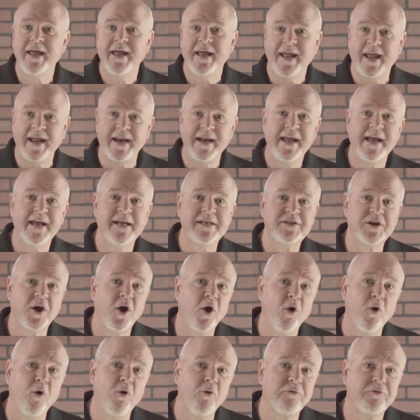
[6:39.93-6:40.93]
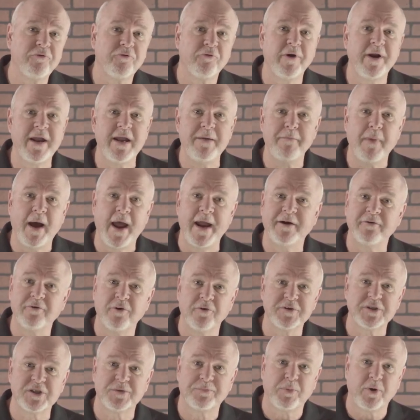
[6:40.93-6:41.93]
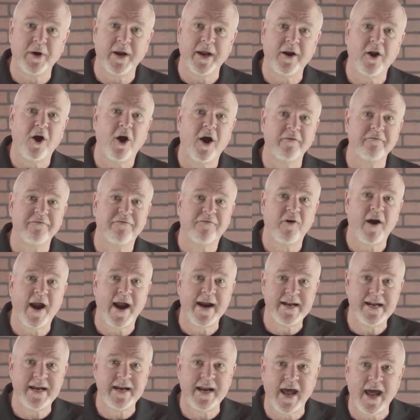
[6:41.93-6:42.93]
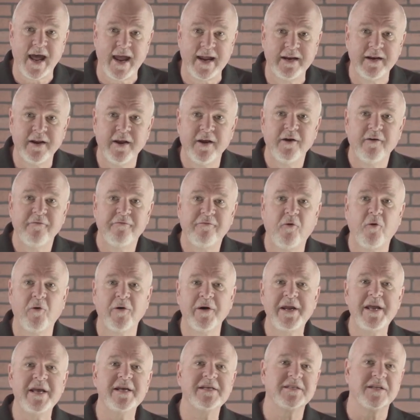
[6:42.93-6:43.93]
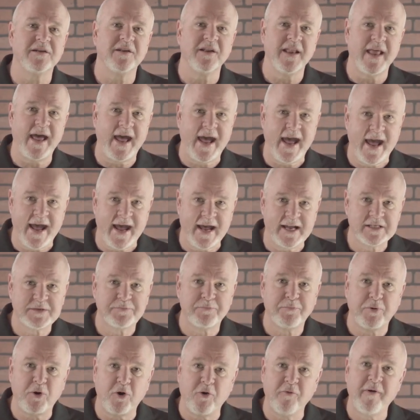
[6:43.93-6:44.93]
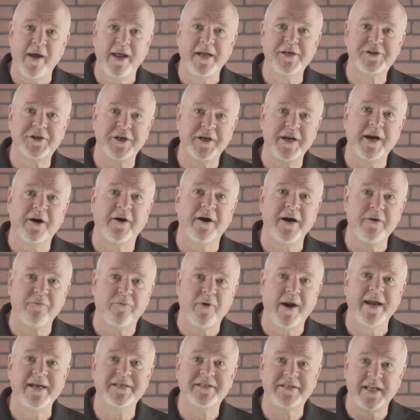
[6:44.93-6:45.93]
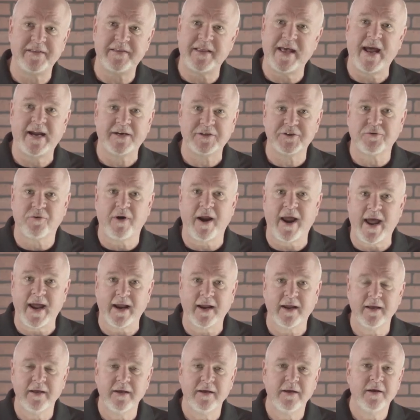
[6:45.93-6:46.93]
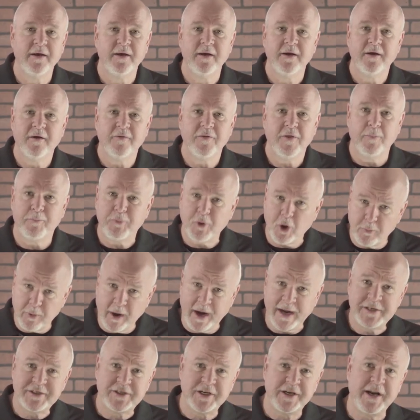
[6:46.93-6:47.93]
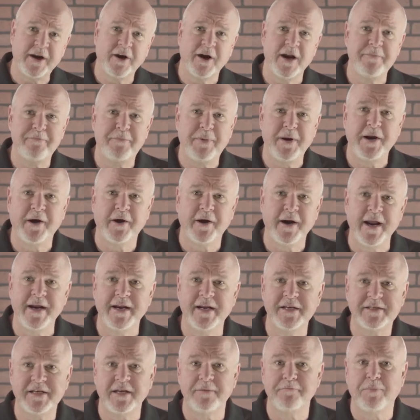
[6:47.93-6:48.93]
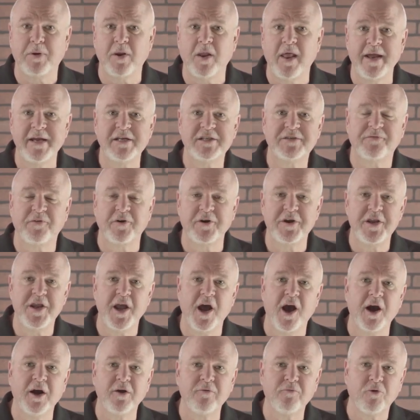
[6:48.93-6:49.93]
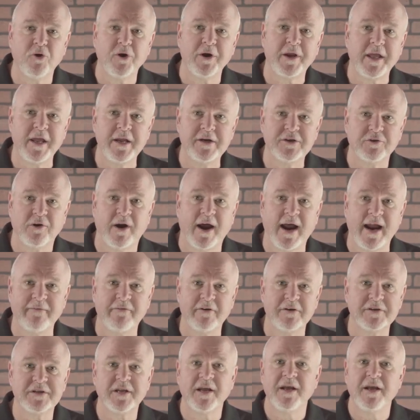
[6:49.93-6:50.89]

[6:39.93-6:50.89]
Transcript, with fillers: in his 03 micro sprint on Friday night for his last probationary race at that track. The probationary period is in place for young rookie drivers